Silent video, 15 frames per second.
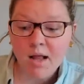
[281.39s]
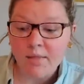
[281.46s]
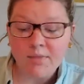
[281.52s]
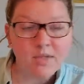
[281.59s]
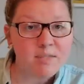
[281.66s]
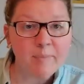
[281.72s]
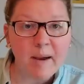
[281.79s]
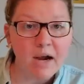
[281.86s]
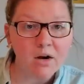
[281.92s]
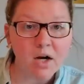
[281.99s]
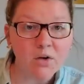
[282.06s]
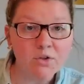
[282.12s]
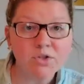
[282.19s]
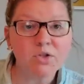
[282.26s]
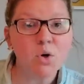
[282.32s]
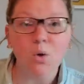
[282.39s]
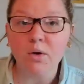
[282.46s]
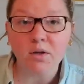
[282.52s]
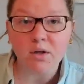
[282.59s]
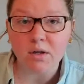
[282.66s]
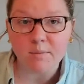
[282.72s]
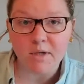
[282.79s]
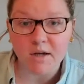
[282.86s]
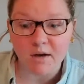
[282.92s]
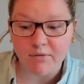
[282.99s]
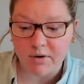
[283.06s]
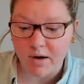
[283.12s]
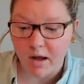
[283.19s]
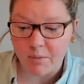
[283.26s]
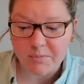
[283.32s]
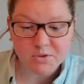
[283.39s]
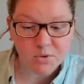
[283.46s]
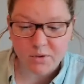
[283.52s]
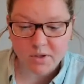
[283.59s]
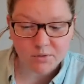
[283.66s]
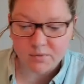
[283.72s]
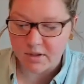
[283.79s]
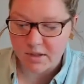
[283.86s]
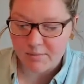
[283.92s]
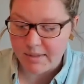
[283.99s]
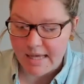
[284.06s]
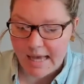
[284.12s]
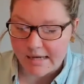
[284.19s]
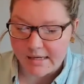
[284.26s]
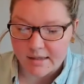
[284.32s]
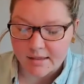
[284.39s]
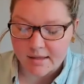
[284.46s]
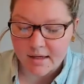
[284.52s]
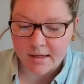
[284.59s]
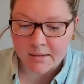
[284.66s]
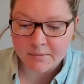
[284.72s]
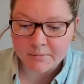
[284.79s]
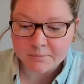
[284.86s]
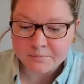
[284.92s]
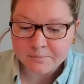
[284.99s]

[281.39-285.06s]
This background is totally gonna be covered up, so it can really be anything.